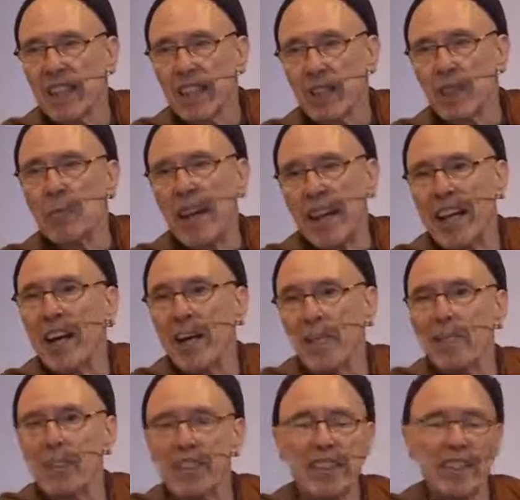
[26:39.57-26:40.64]
you might
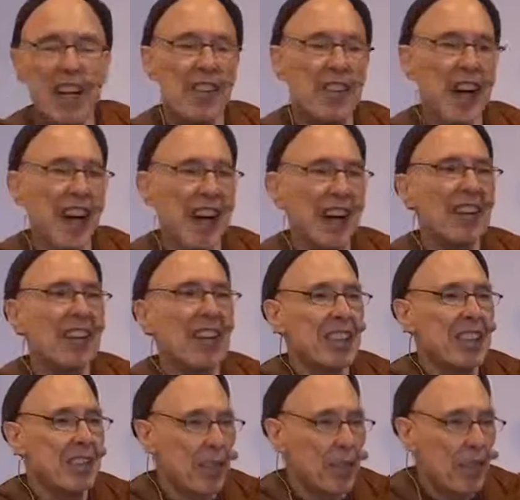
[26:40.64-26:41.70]
have saddha,
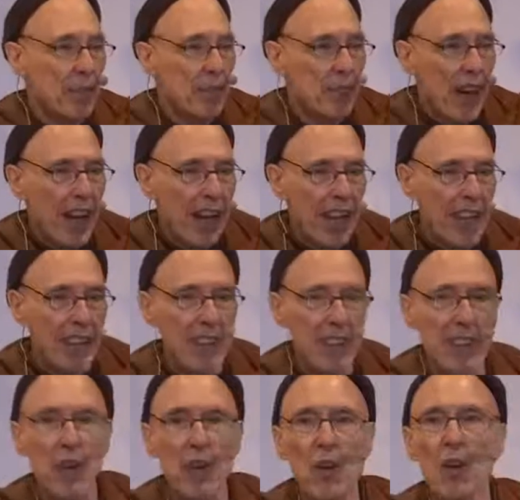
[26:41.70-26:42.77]
that's
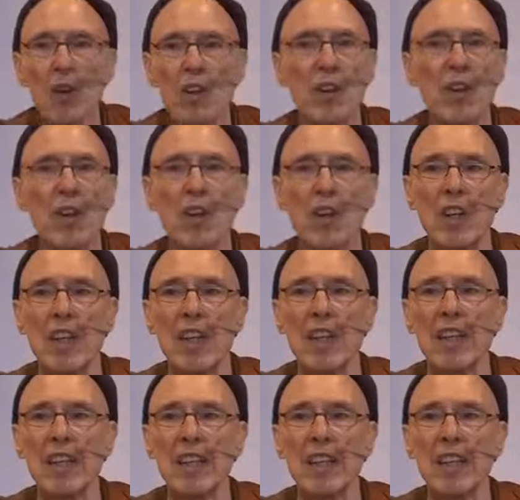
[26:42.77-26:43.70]
faith, all along.